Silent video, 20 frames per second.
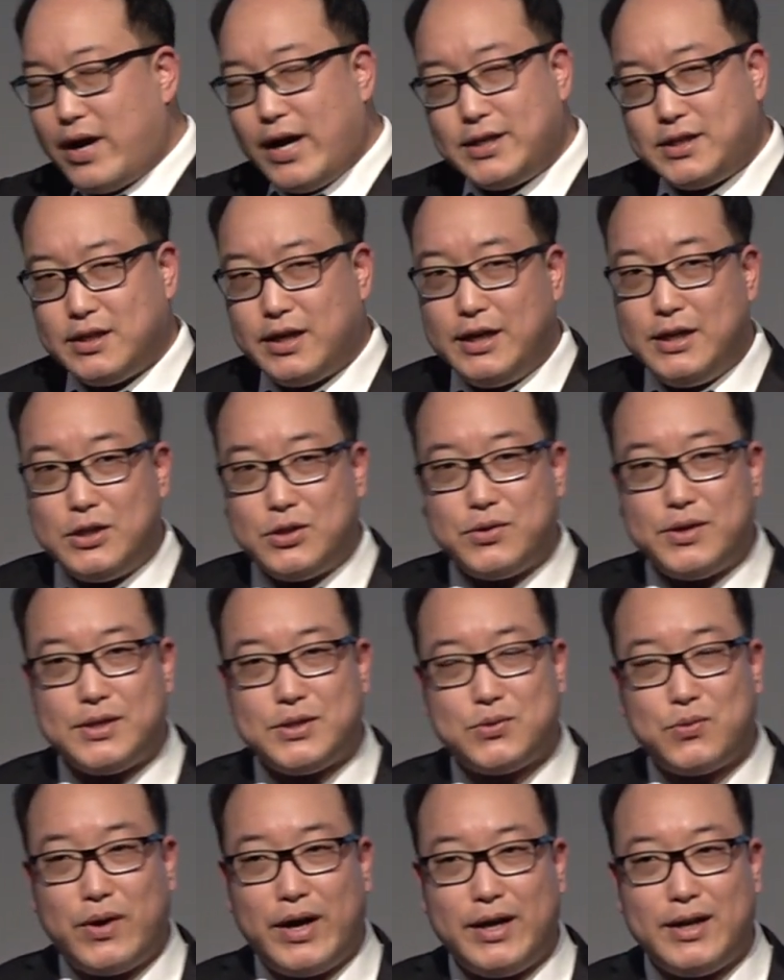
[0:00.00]
Rising
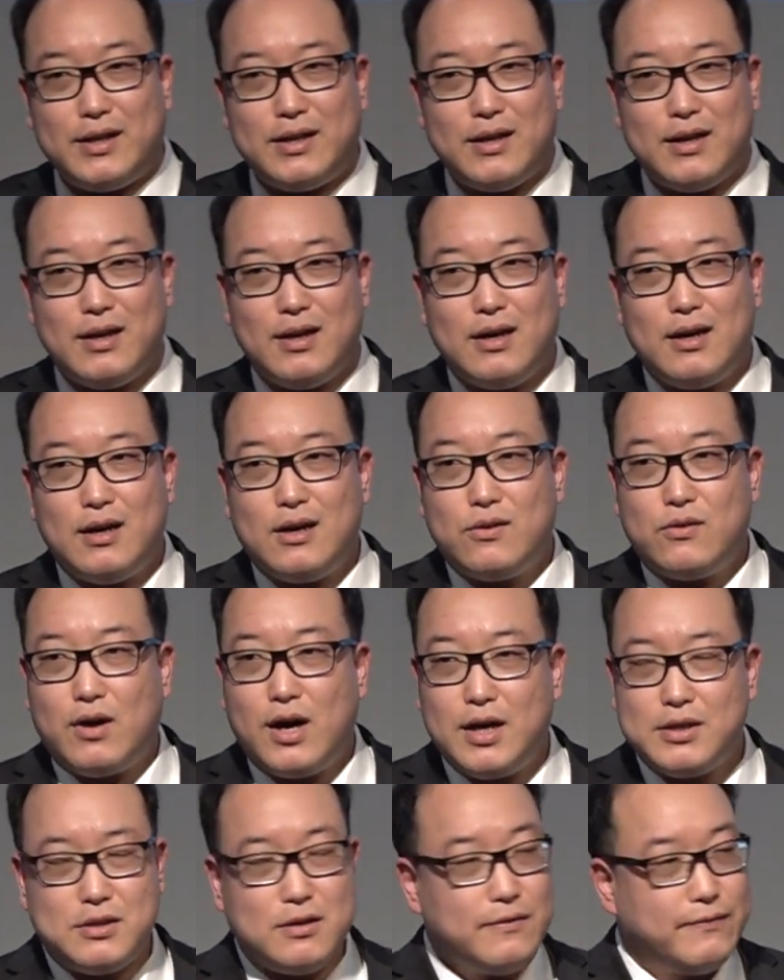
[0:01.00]
interest rate,
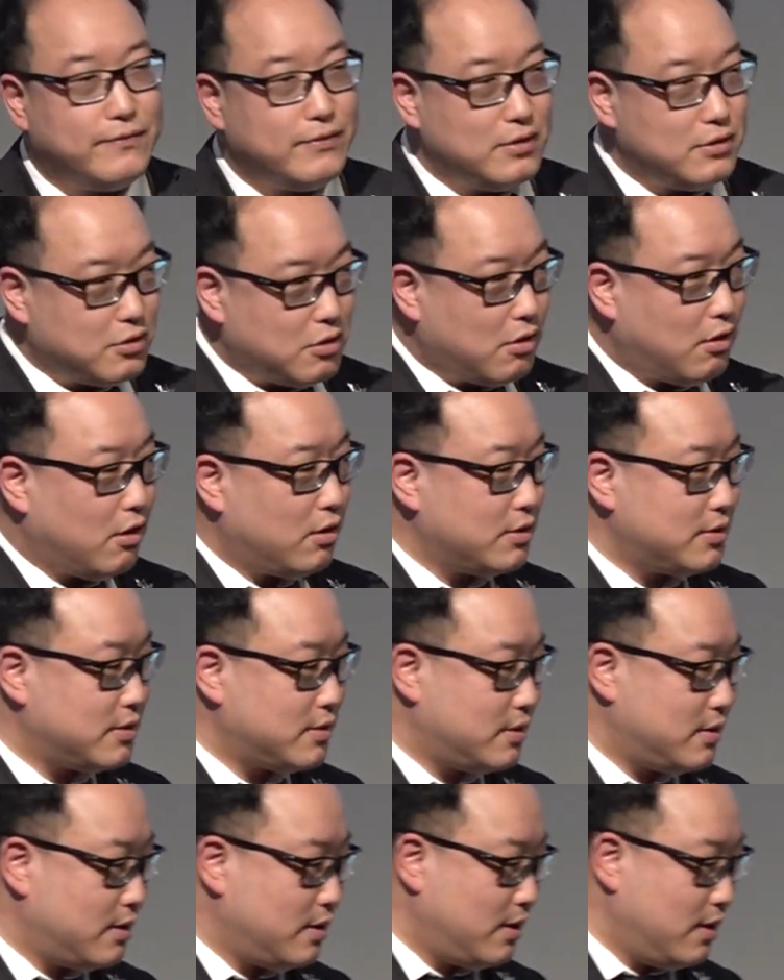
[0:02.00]
rising food
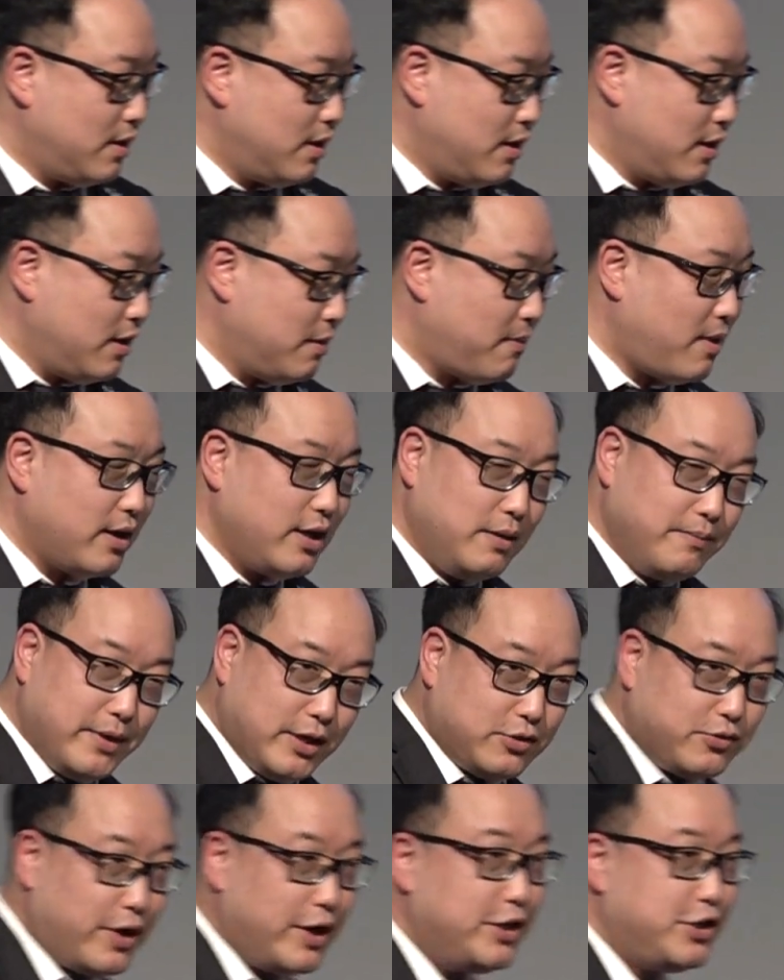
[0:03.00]
cost,
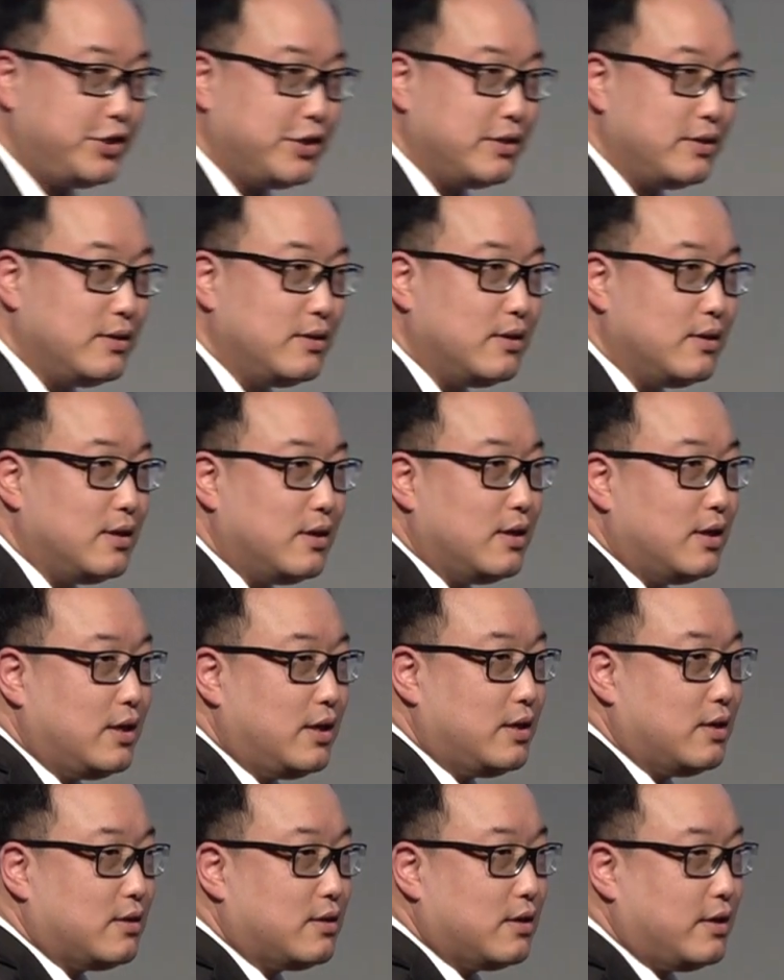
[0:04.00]
immigration,
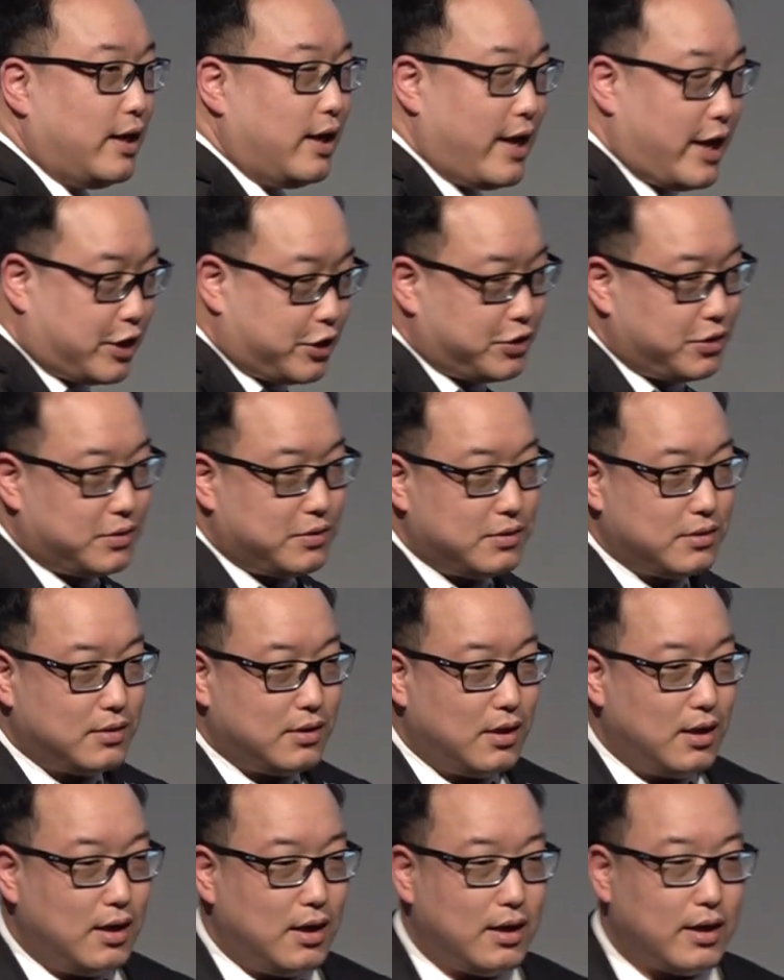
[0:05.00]
the
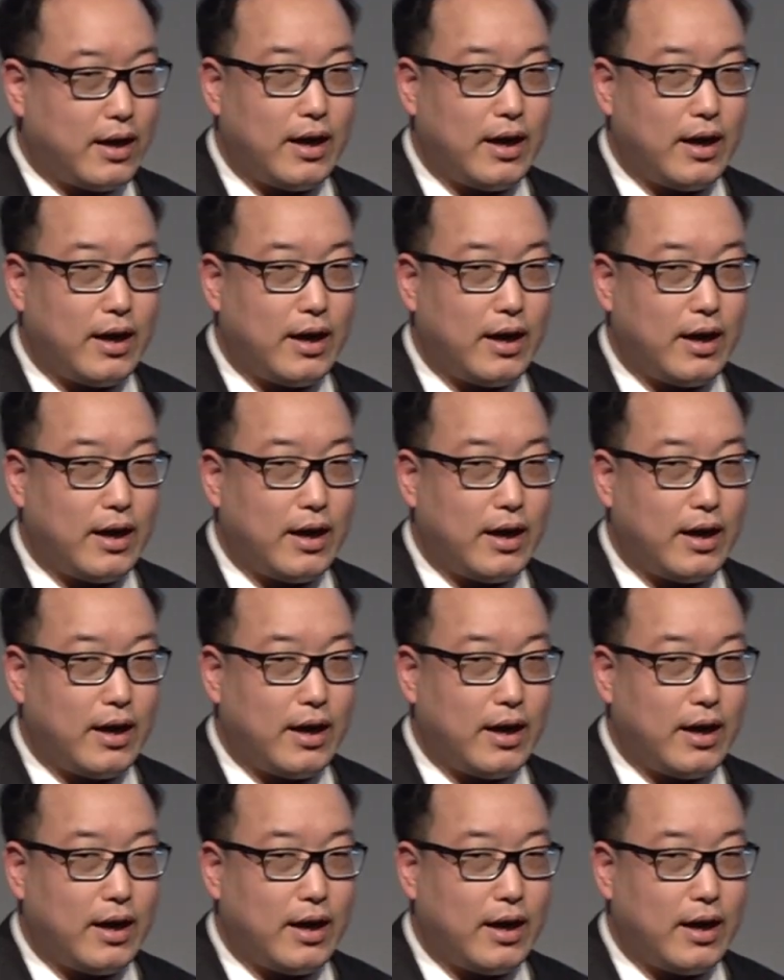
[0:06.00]
elections.